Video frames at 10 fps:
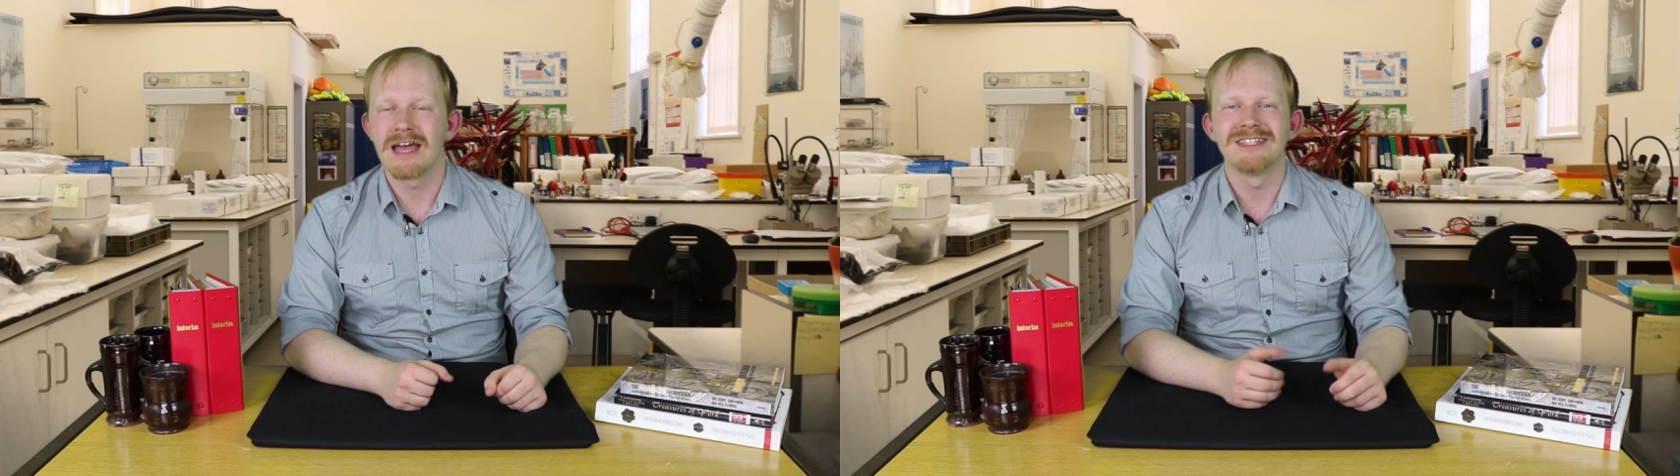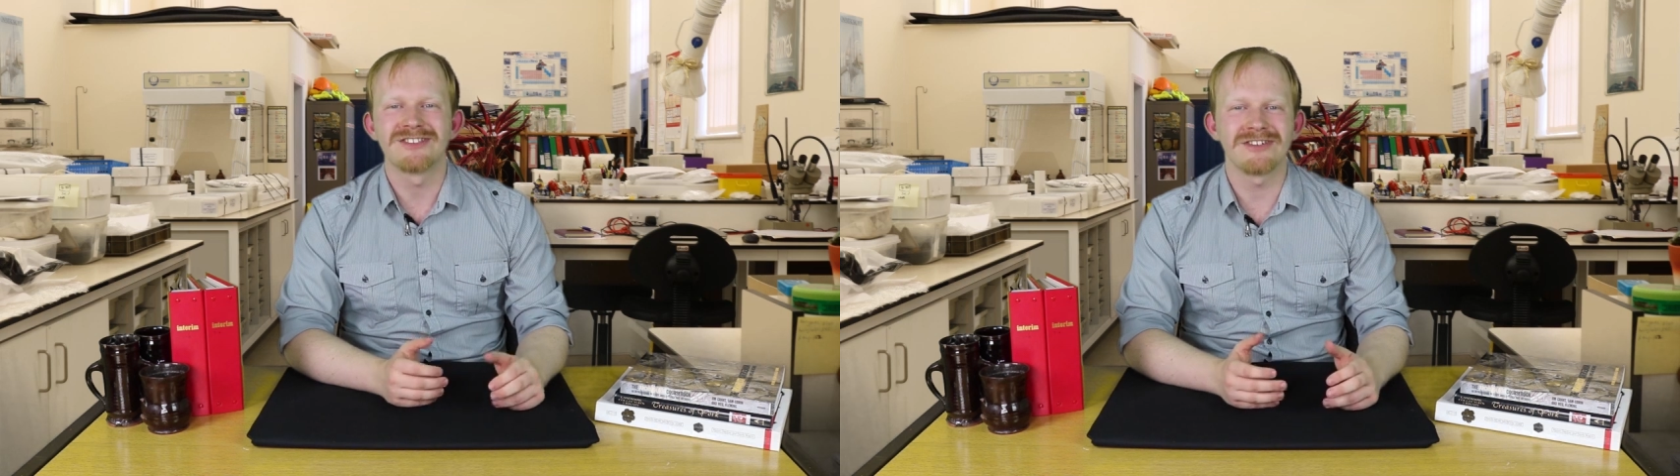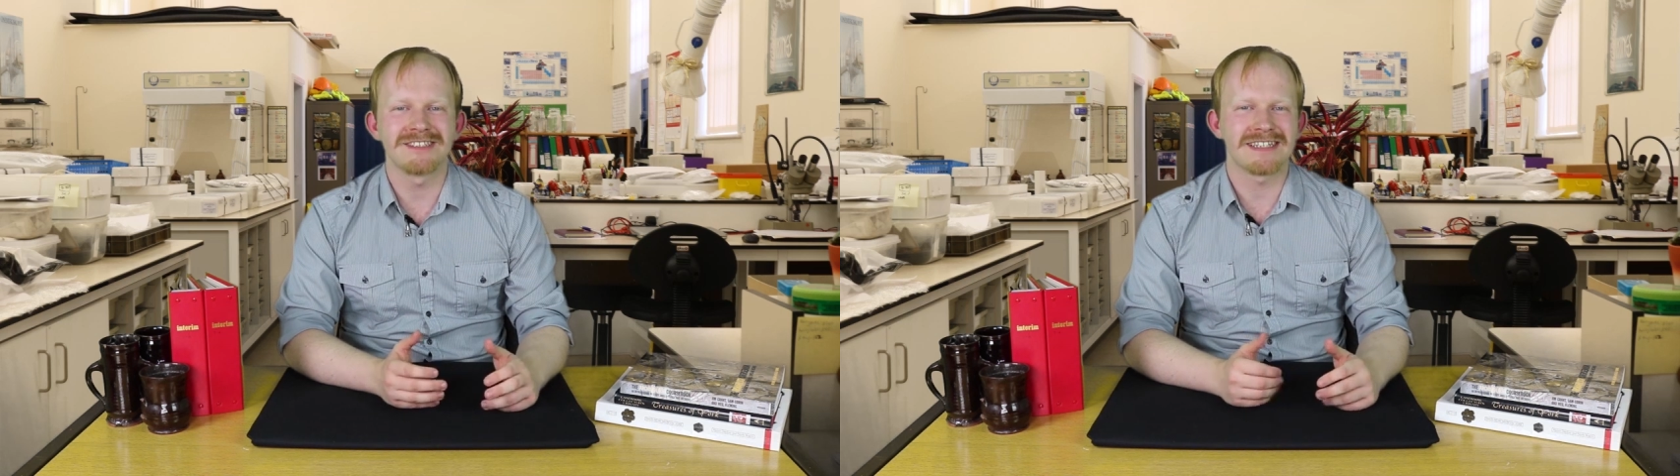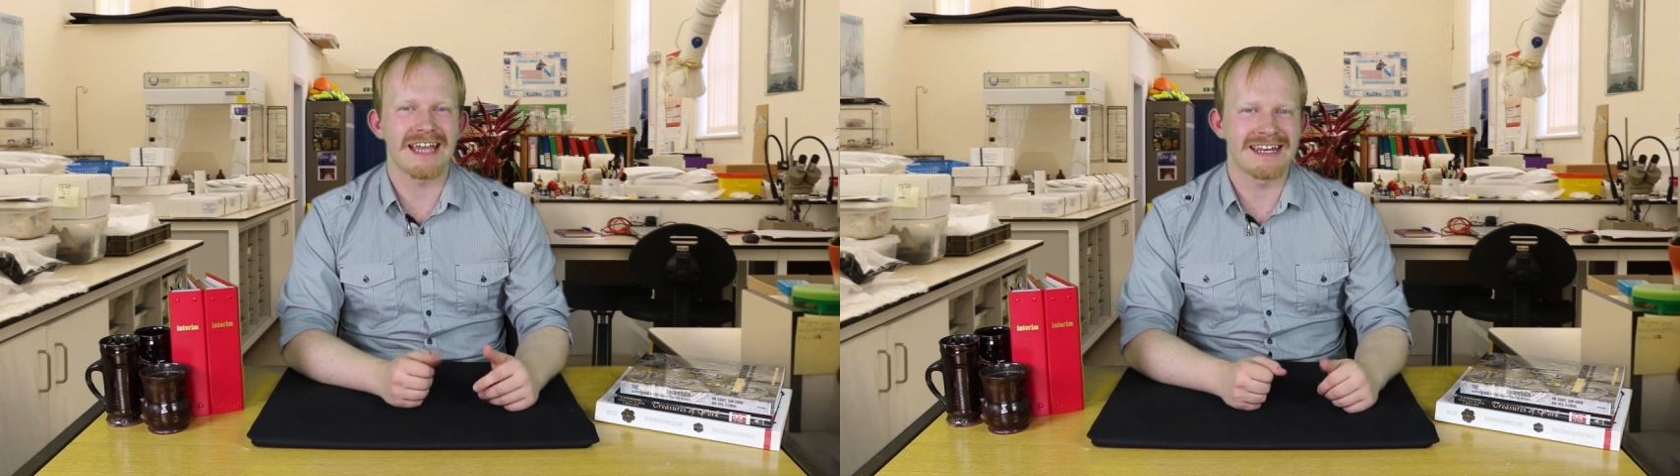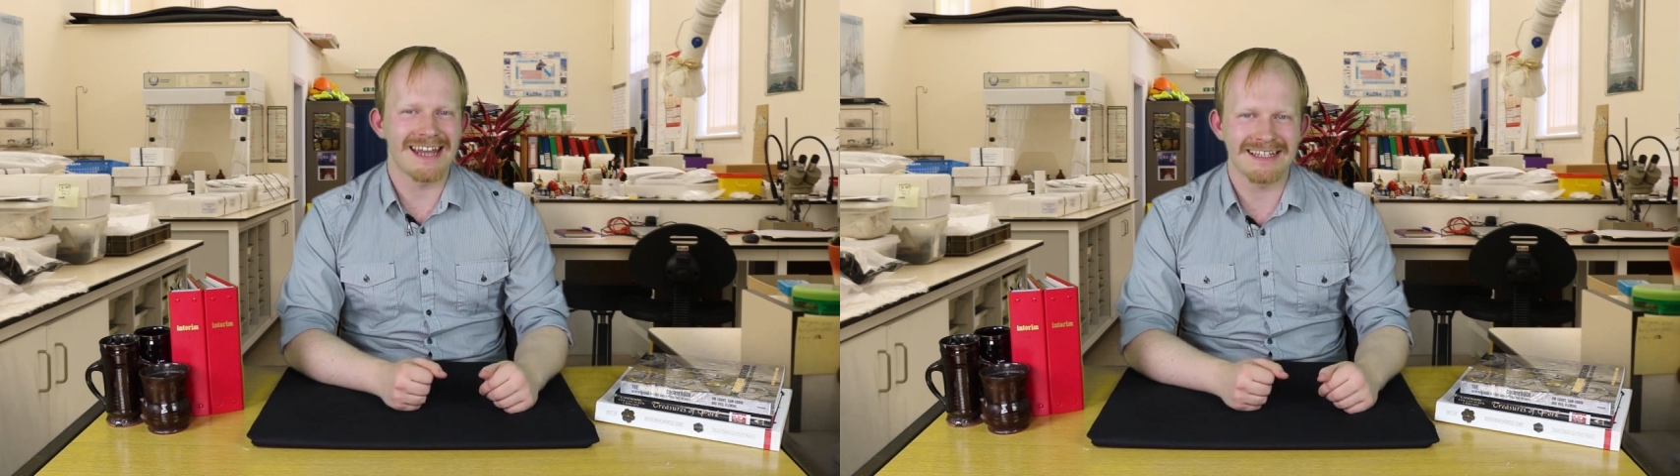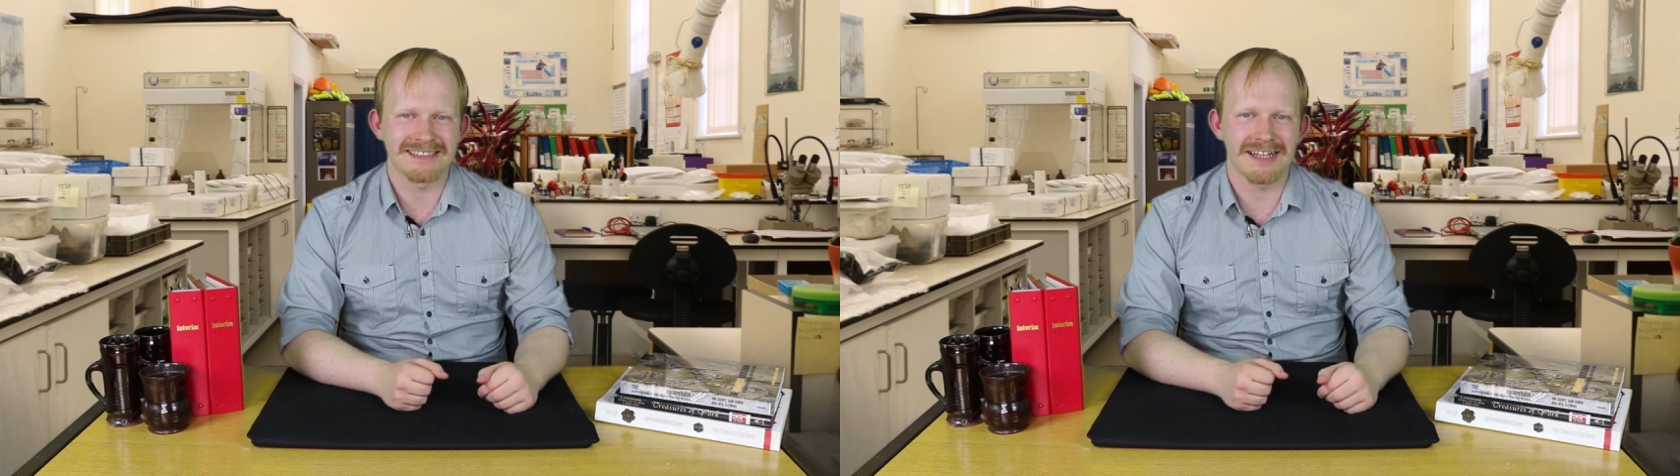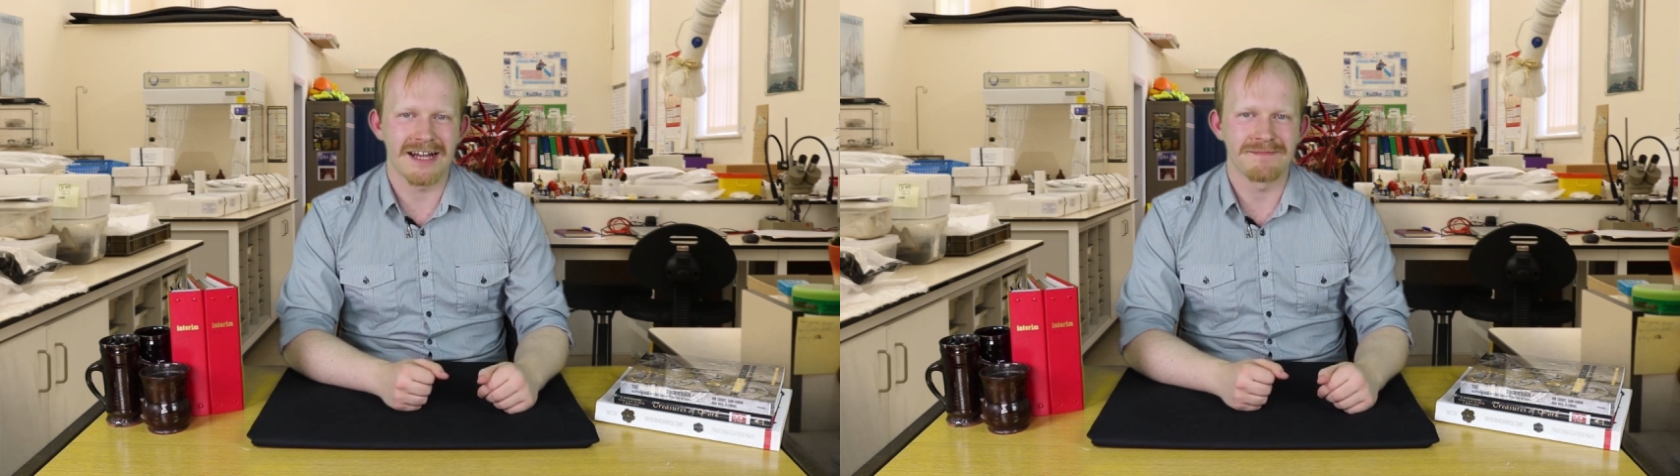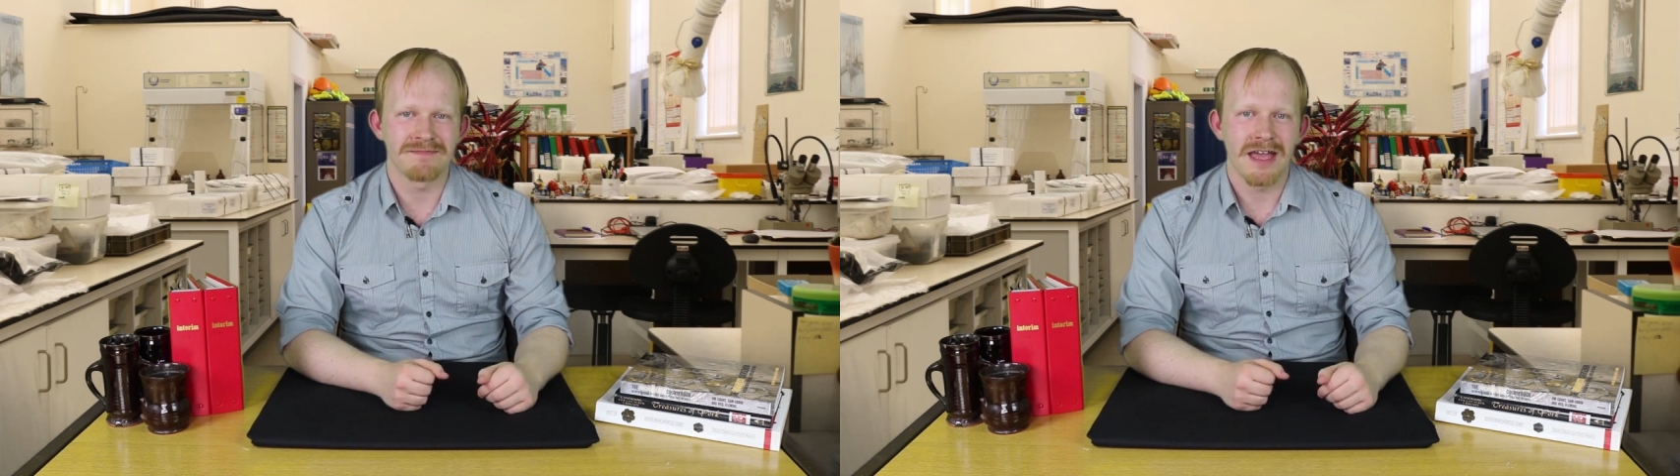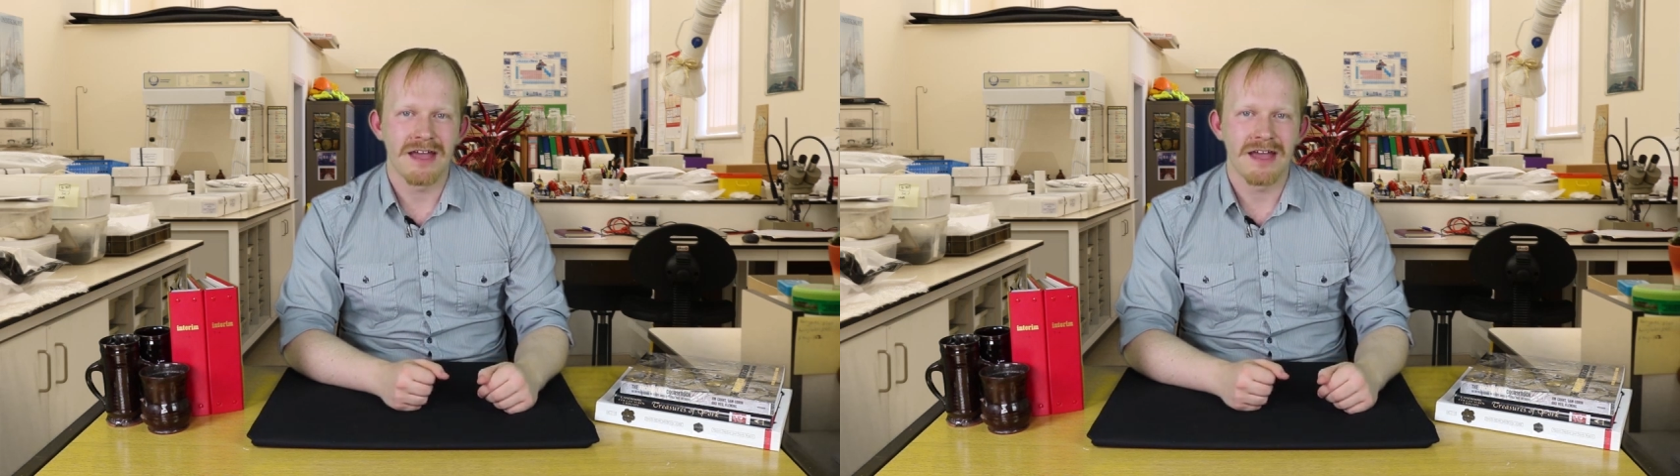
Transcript: Join us again next time.